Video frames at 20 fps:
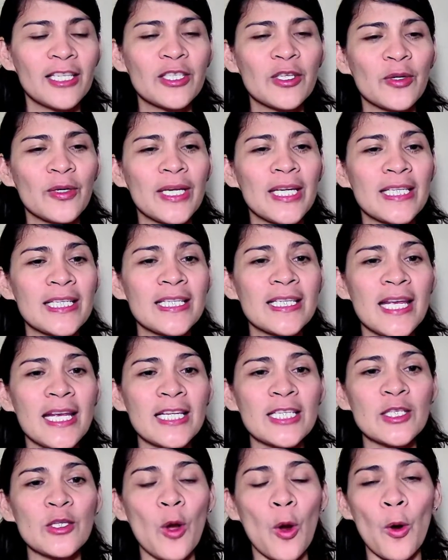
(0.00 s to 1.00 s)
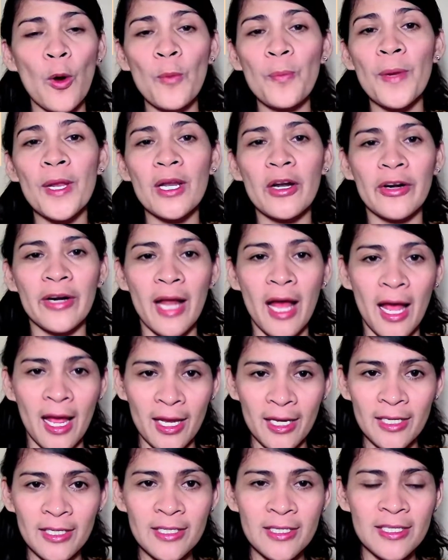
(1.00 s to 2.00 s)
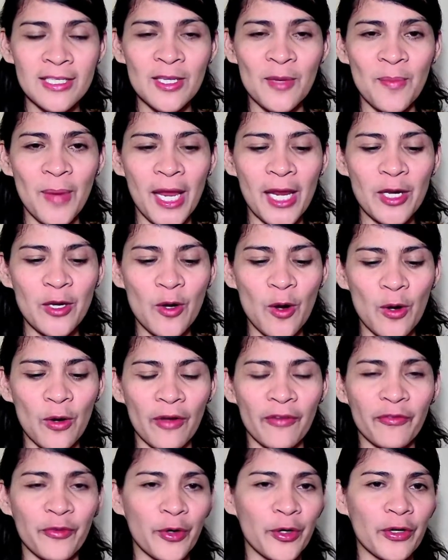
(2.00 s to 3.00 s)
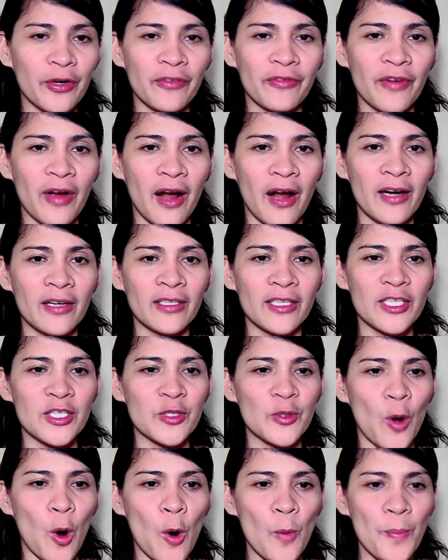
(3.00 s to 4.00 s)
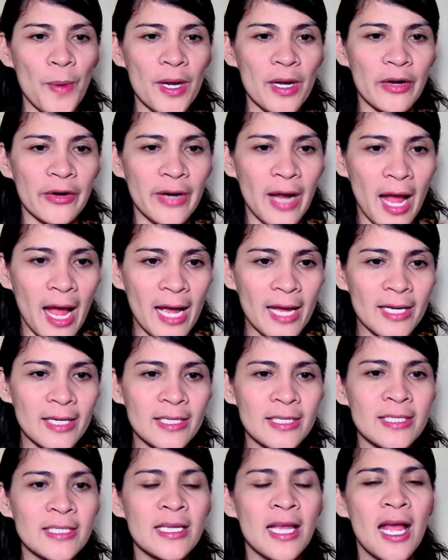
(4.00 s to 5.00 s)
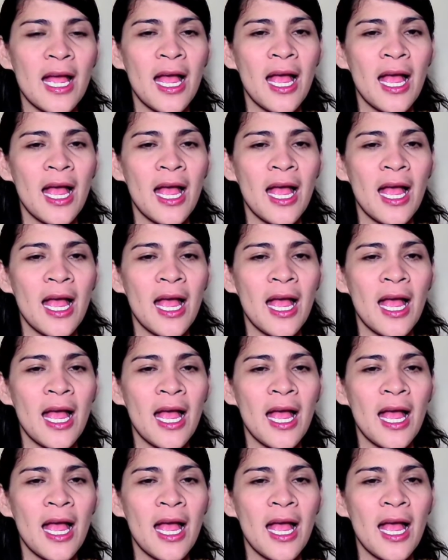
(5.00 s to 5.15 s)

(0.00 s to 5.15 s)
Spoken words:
So he seeks to open our eyes. The main goal of work of art is to open our eyes